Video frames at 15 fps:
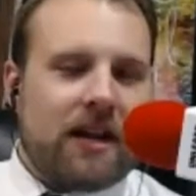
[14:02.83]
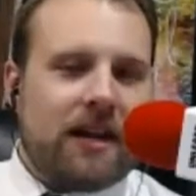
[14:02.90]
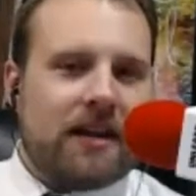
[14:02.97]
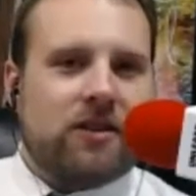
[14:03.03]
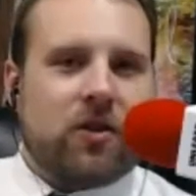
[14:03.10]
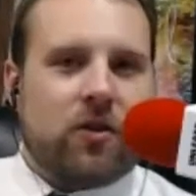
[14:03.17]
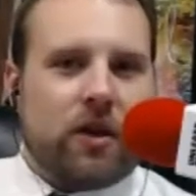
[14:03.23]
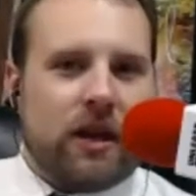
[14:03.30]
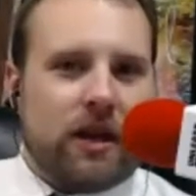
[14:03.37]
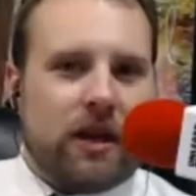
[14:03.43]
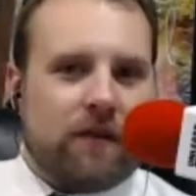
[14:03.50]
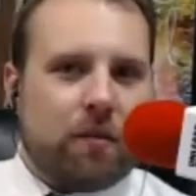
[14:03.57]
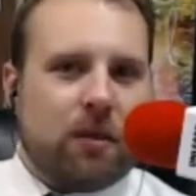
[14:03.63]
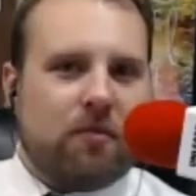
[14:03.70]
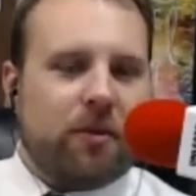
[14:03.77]
is created
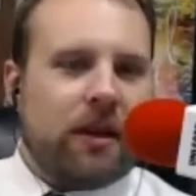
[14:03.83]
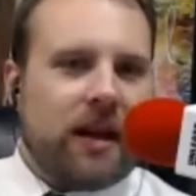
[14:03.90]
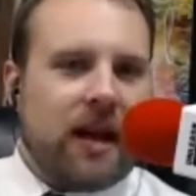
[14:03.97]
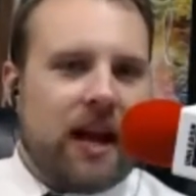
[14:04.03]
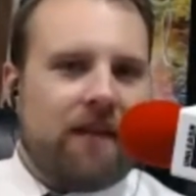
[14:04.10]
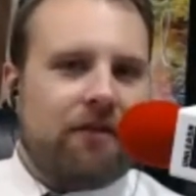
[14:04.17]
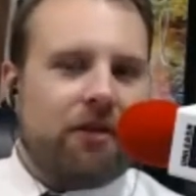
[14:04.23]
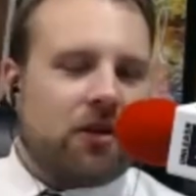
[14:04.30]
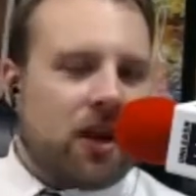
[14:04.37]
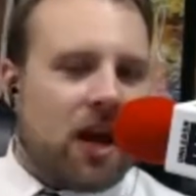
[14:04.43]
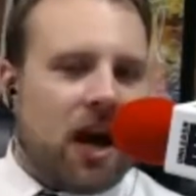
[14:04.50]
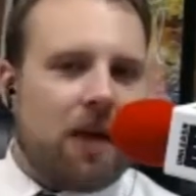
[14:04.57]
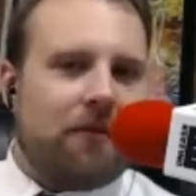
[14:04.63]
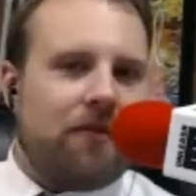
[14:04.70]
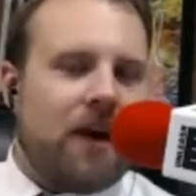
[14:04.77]
for people that have their
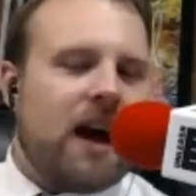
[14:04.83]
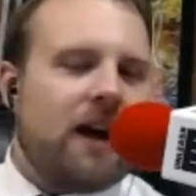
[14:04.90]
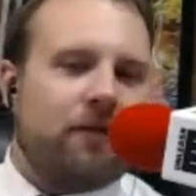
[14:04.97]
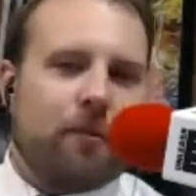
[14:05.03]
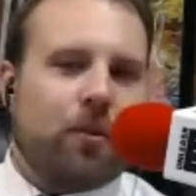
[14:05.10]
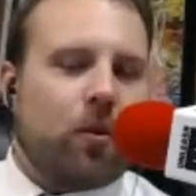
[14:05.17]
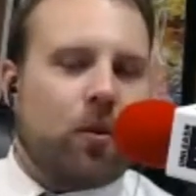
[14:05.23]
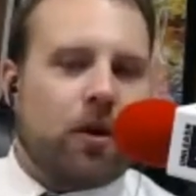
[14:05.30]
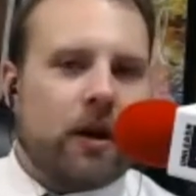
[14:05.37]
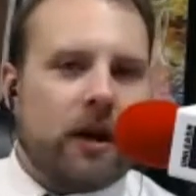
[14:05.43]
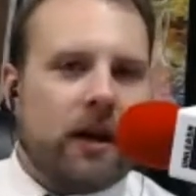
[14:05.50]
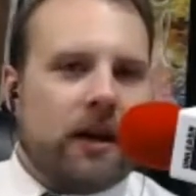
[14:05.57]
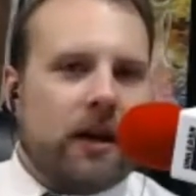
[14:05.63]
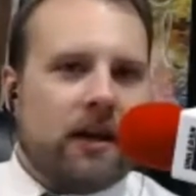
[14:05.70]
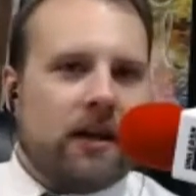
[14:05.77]
top five report
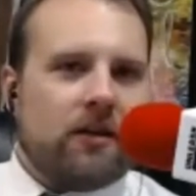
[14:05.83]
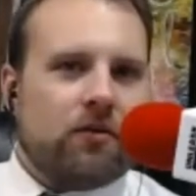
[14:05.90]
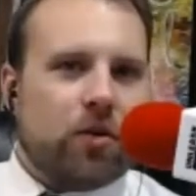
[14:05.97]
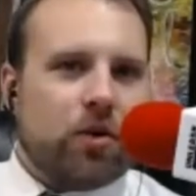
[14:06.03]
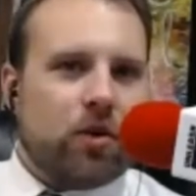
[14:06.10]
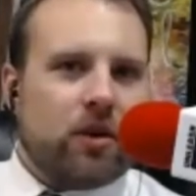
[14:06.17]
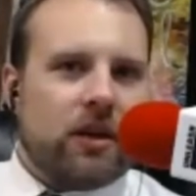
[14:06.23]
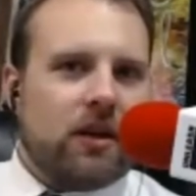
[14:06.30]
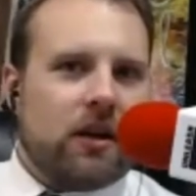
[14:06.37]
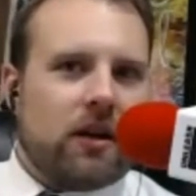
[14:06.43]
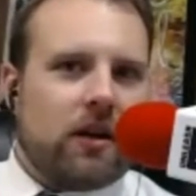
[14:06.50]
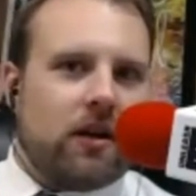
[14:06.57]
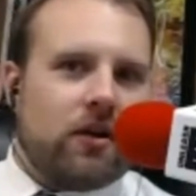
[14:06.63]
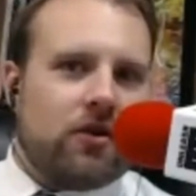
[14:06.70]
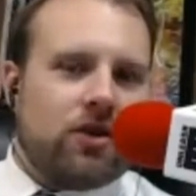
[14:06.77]
and really
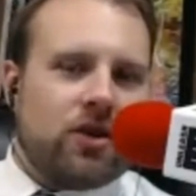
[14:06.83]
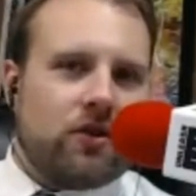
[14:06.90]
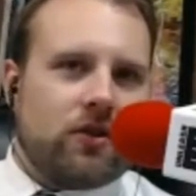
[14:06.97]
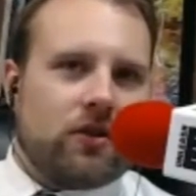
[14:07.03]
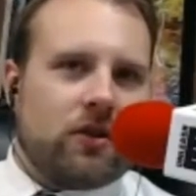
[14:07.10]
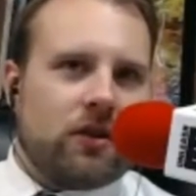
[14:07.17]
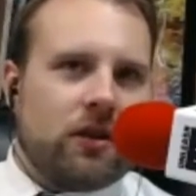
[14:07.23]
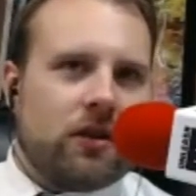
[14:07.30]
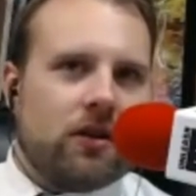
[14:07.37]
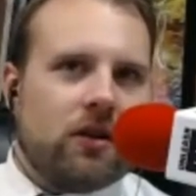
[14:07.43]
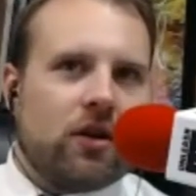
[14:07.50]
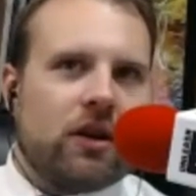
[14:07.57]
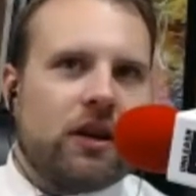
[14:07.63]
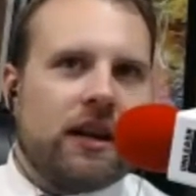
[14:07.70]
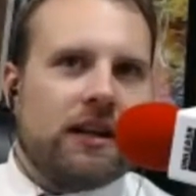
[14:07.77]
are just
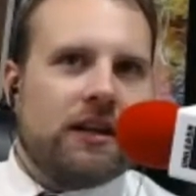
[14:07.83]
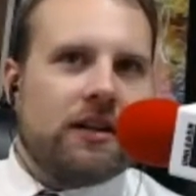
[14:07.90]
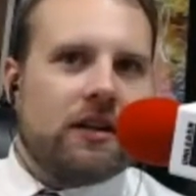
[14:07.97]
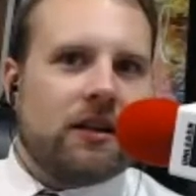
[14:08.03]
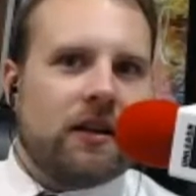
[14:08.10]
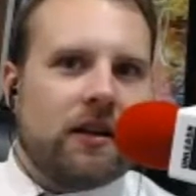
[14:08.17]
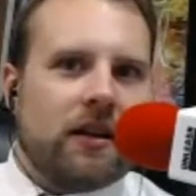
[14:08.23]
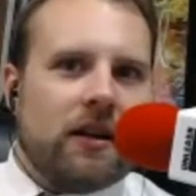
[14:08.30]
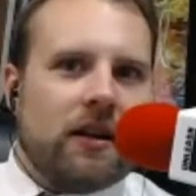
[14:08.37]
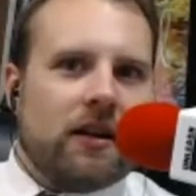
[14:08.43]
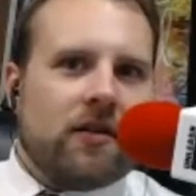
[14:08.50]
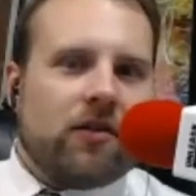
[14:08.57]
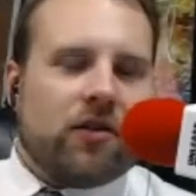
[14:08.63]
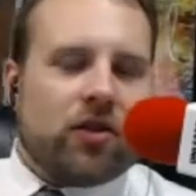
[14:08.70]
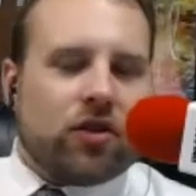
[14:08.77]
looking at the
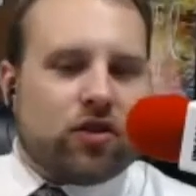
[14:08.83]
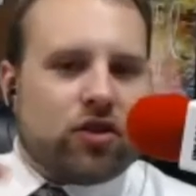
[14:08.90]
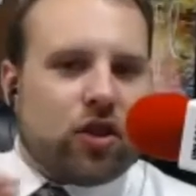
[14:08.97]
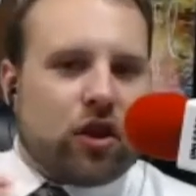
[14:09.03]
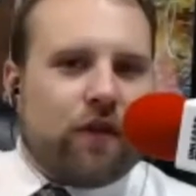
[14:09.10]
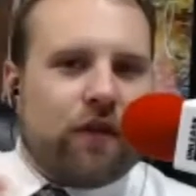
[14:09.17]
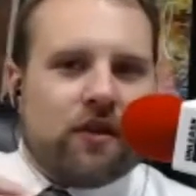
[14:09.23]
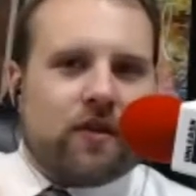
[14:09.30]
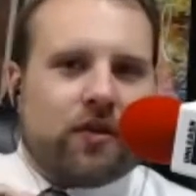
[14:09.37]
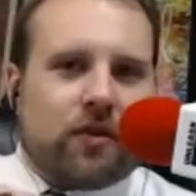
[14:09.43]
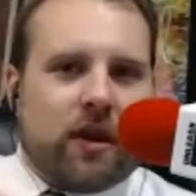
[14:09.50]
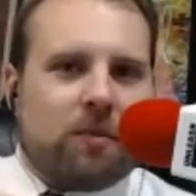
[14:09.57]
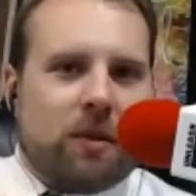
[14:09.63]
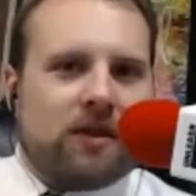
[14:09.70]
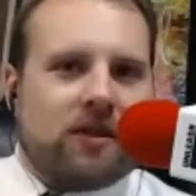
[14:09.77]
surface of
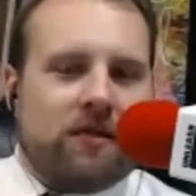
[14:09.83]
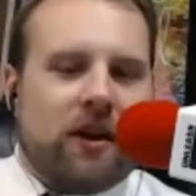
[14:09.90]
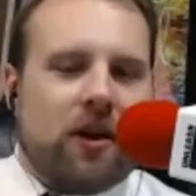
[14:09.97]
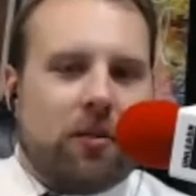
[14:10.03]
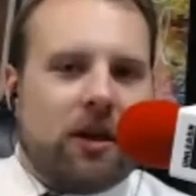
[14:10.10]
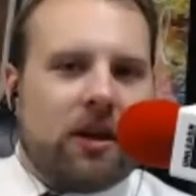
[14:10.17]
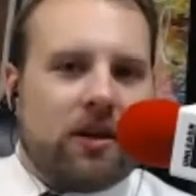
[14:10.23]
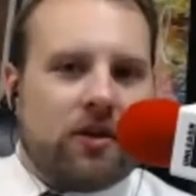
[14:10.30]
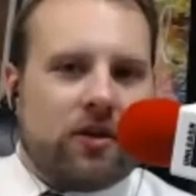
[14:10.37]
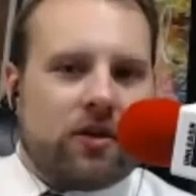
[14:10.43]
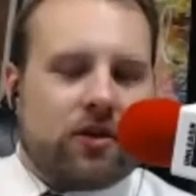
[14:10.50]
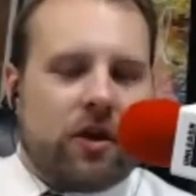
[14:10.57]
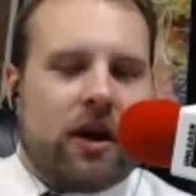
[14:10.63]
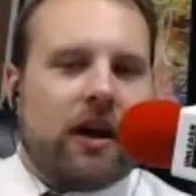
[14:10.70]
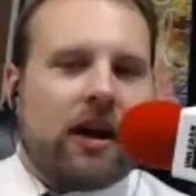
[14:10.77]
strengths-based development and
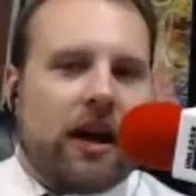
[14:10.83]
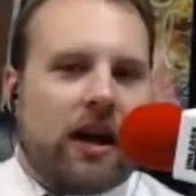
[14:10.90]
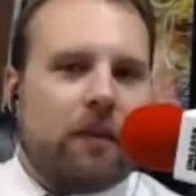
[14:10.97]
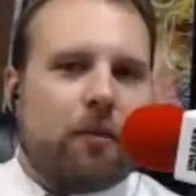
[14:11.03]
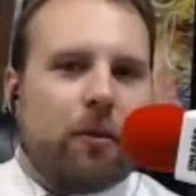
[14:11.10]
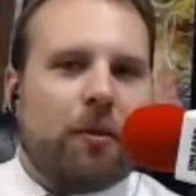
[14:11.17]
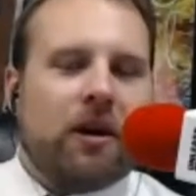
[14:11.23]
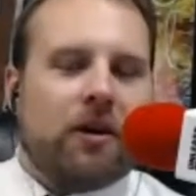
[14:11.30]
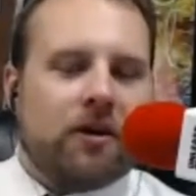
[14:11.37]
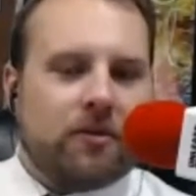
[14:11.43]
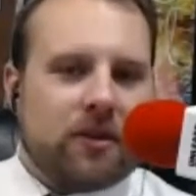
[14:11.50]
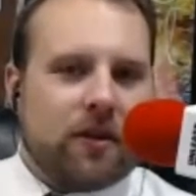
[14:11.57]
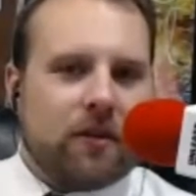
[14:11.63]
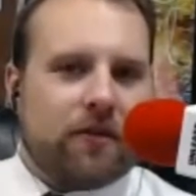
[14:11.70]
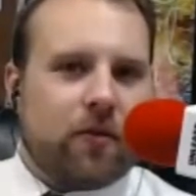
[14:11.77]
just trying to kind of propel
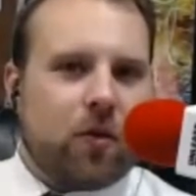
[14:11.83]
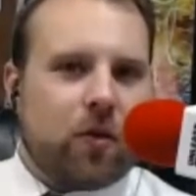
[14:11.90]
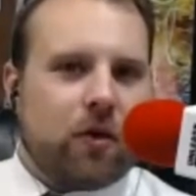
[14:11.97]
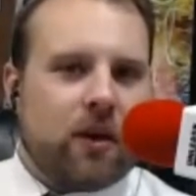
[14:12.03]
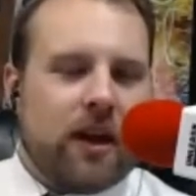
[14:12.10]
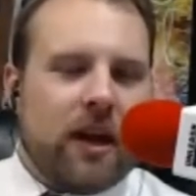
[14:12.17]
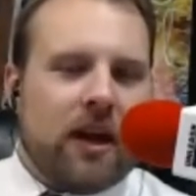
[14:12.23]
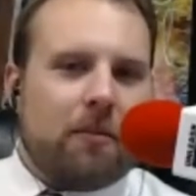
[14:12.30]
themselves forward.